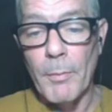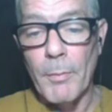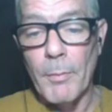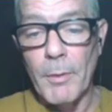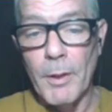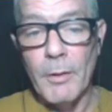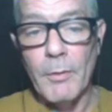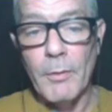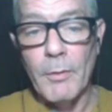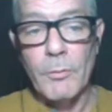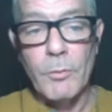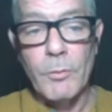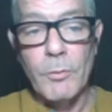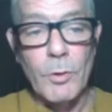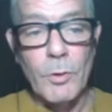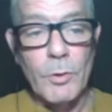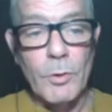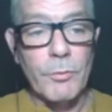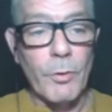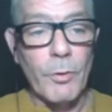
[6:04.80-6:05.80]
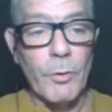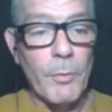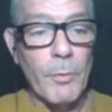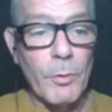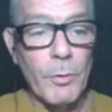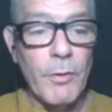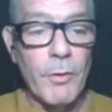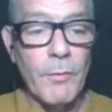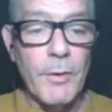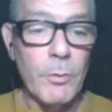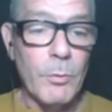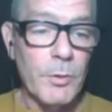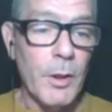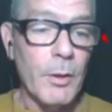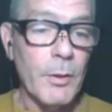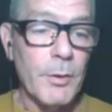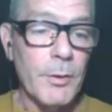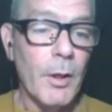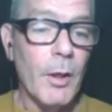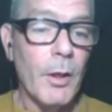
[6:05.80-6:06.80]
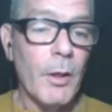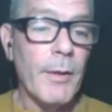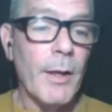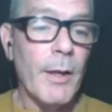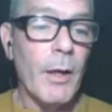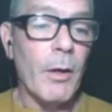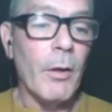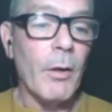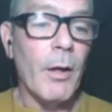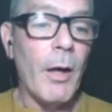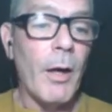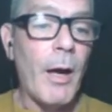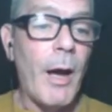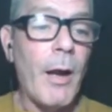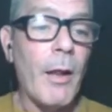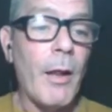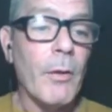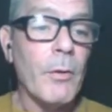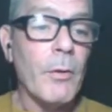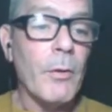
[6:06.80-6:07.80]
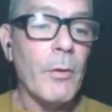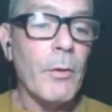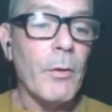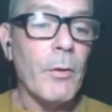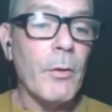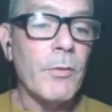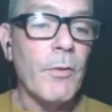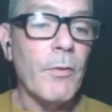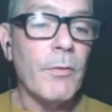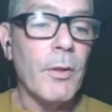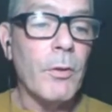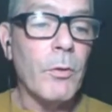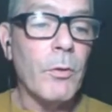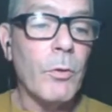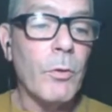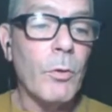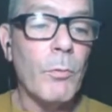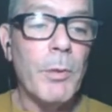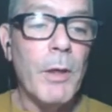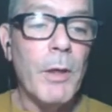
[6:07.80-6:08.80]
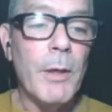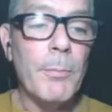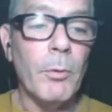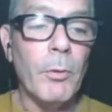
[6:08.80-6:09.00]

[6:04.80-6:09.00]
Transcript: in just from those fifty-two sales. Now, out of those fifty-two people,